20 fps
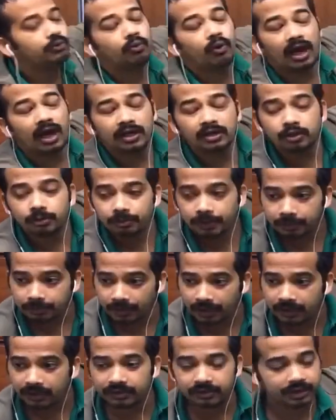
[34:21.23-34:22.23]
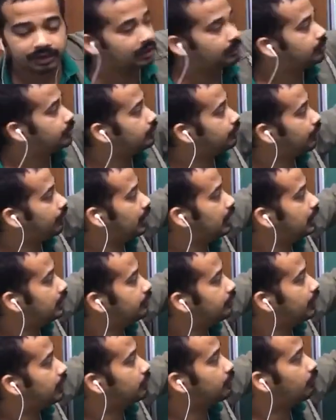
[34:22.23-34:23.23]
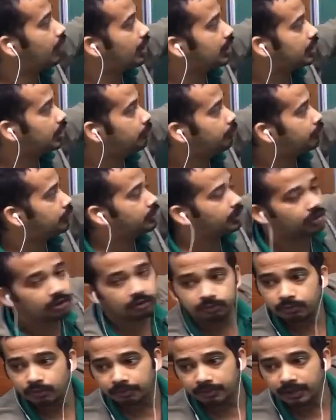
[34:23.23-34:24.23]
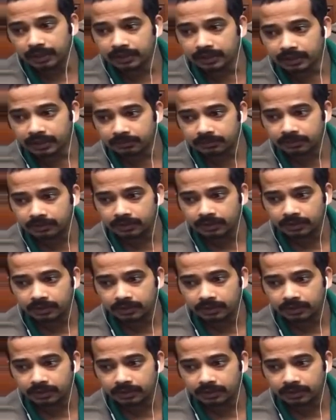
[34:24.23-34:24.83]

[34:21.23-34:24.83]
want to prepare a state with well-defined y component of momentum,